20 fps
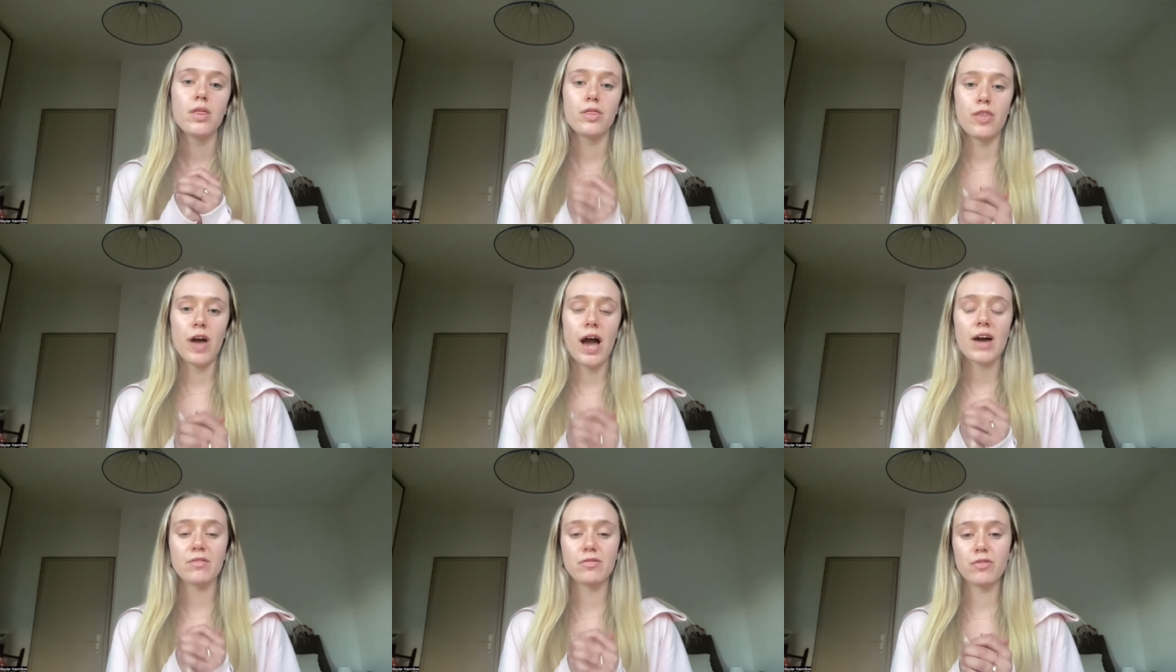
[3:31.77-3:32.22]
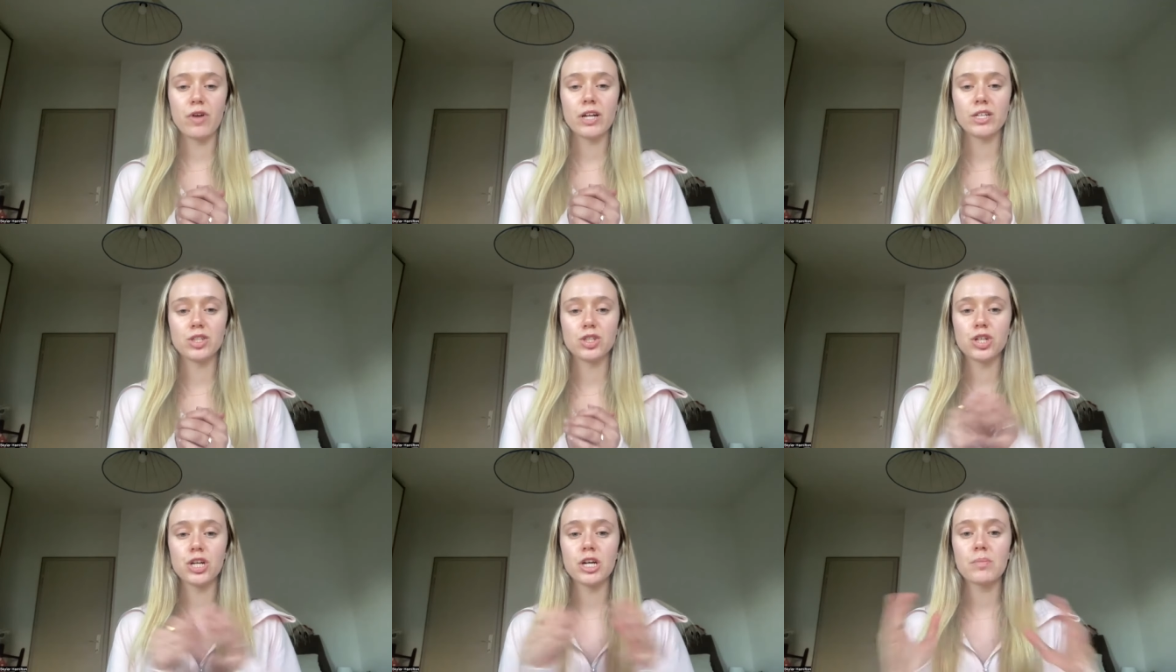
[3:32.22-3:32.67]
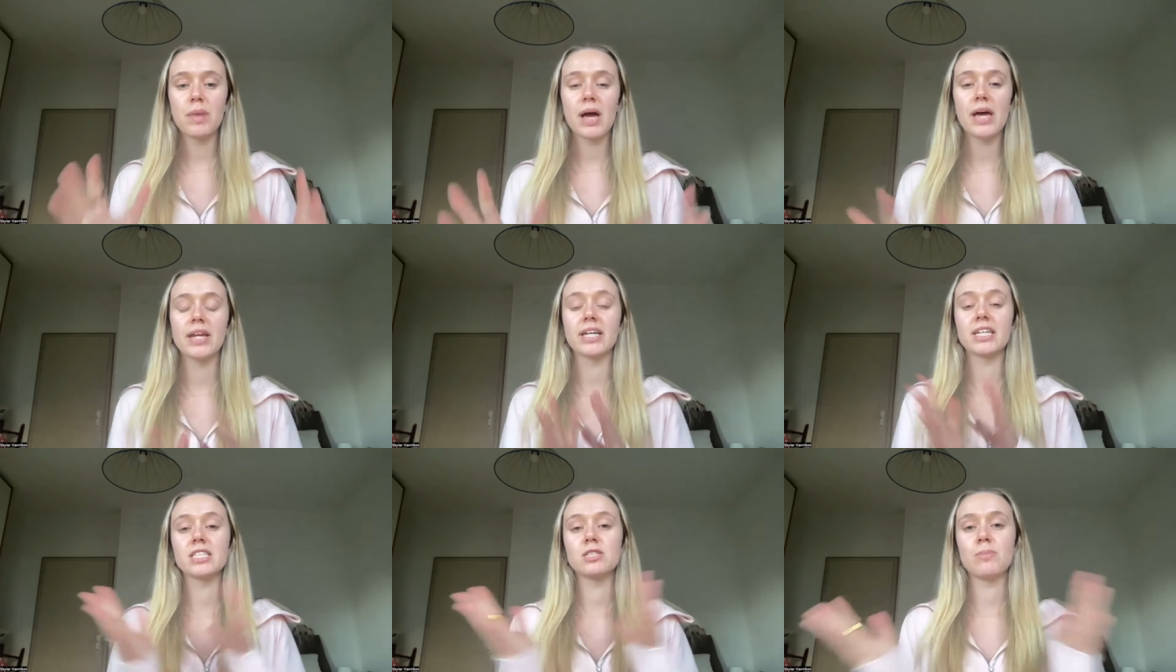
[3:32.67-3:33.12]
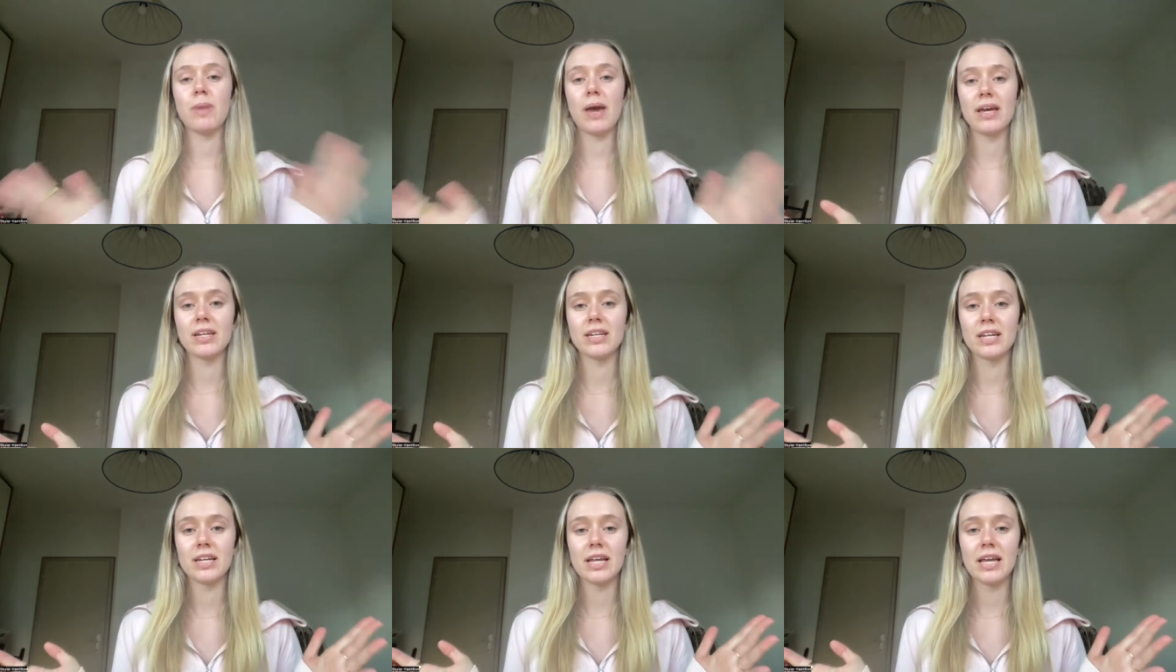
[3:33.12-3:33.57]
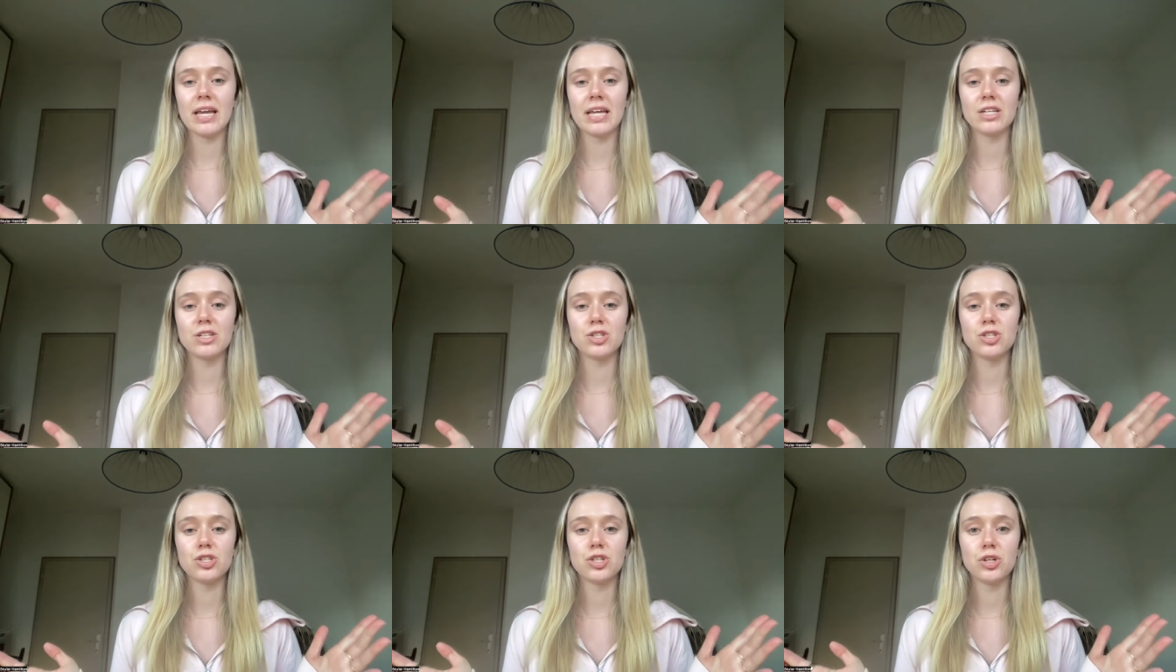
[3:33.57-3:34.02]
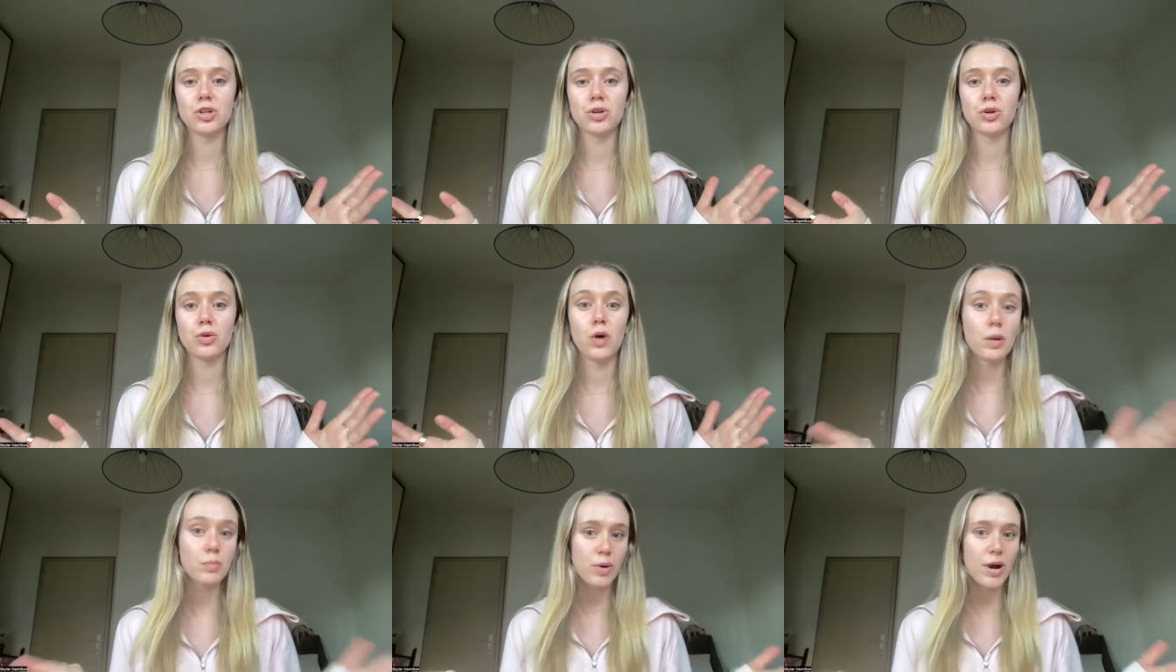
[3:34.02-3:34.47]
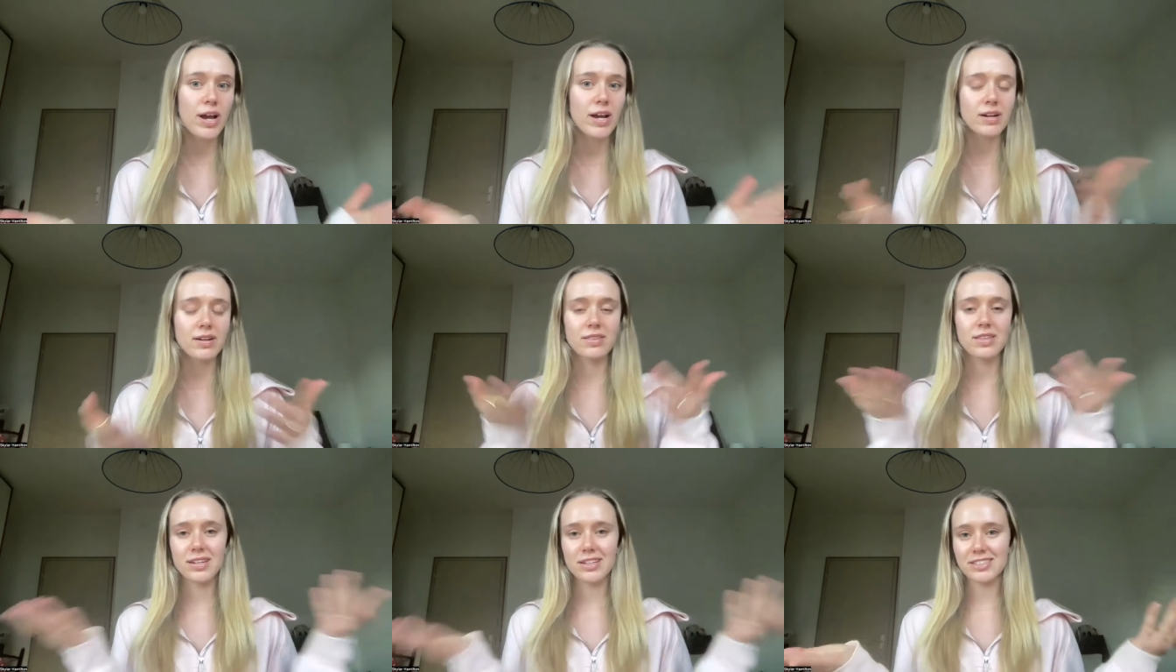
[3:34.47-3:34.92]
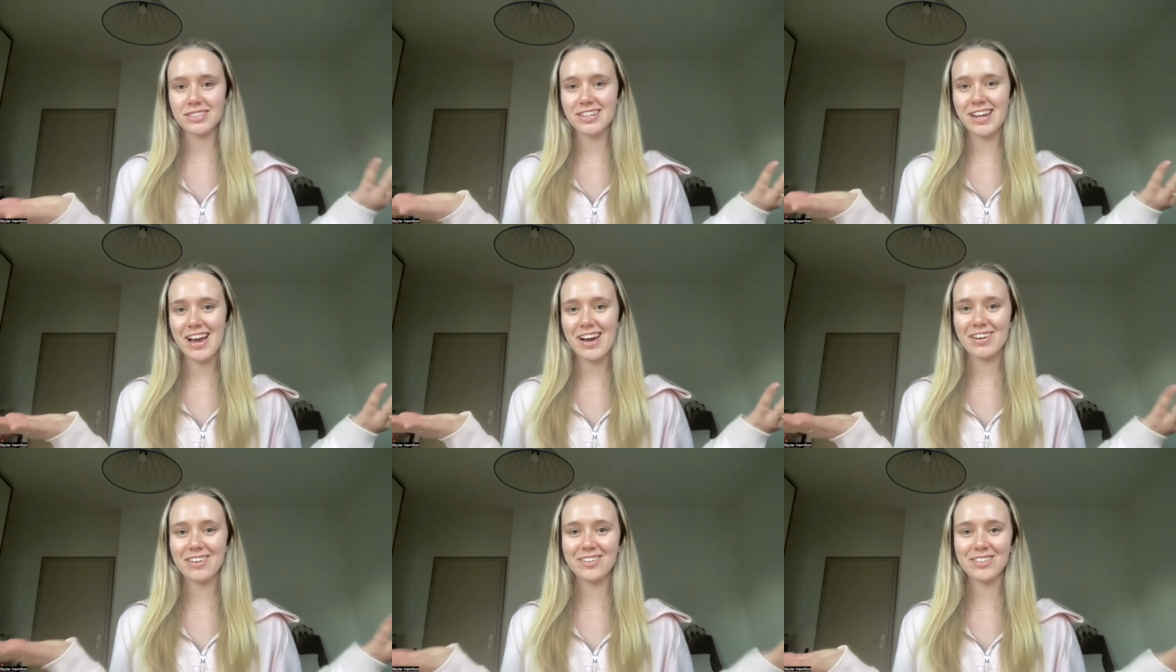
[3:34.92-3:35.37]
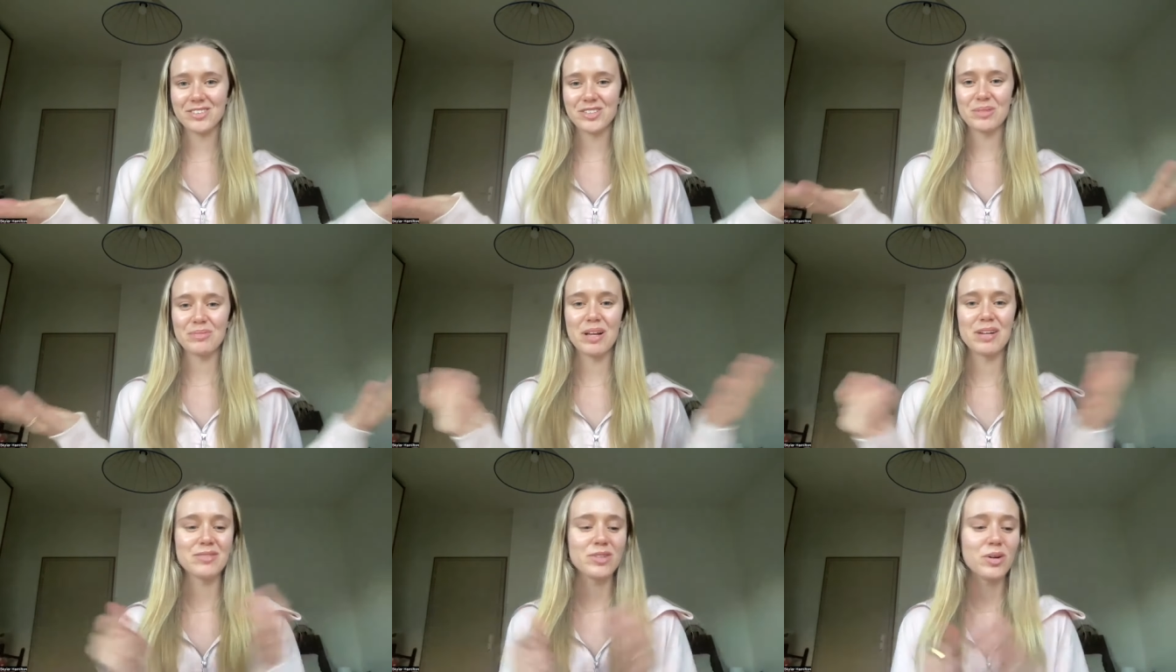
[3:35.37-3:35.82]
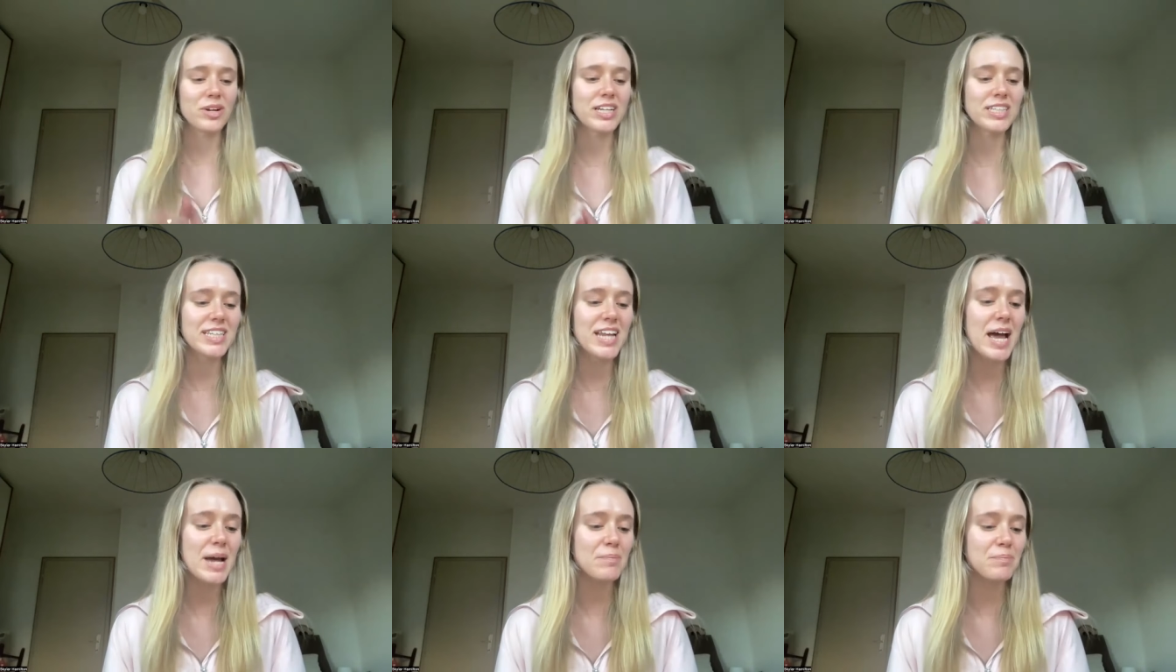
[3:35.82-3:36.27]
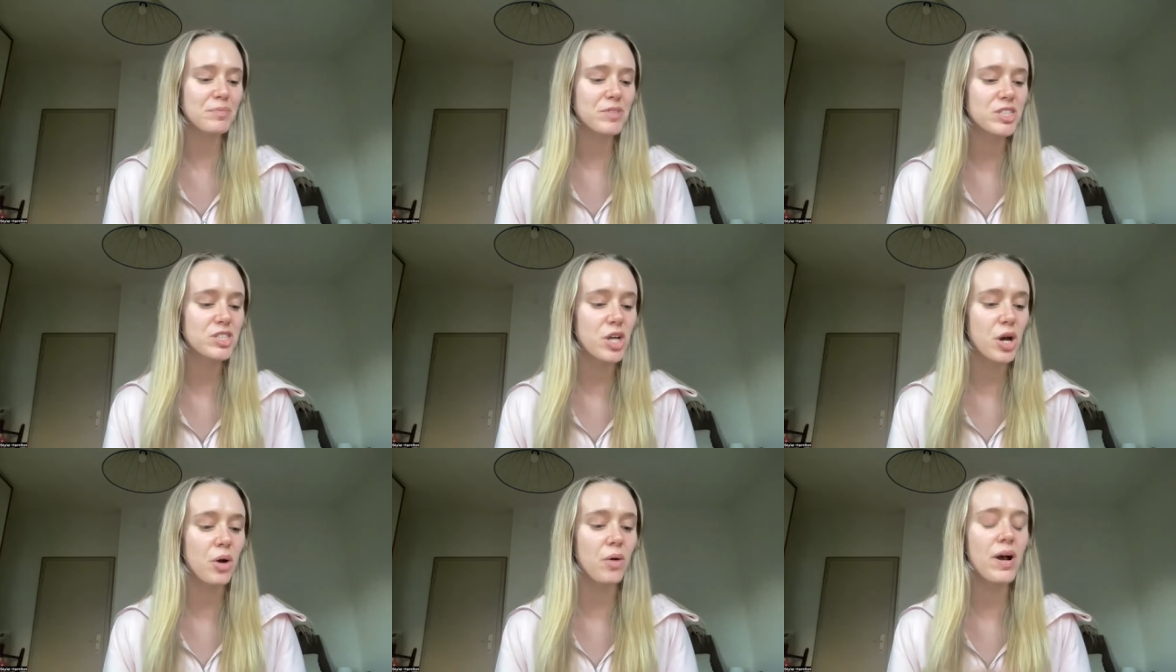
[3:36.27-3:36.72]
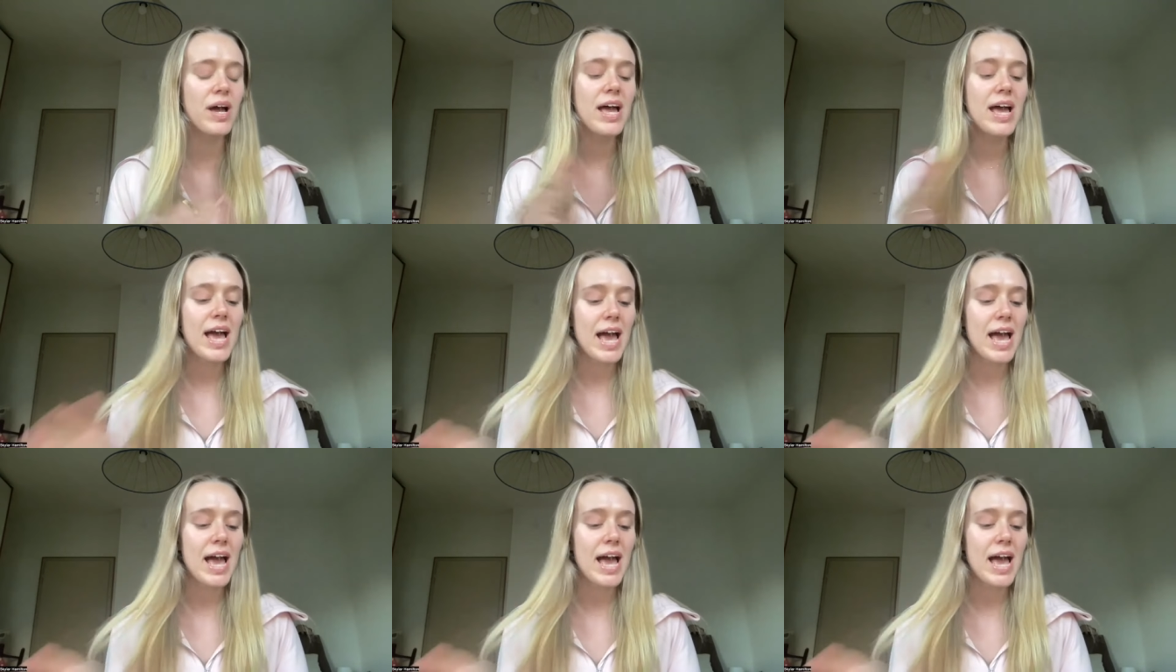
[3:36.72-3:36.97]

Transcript: that friendship and expanded it into a brand that is now dream life loading today so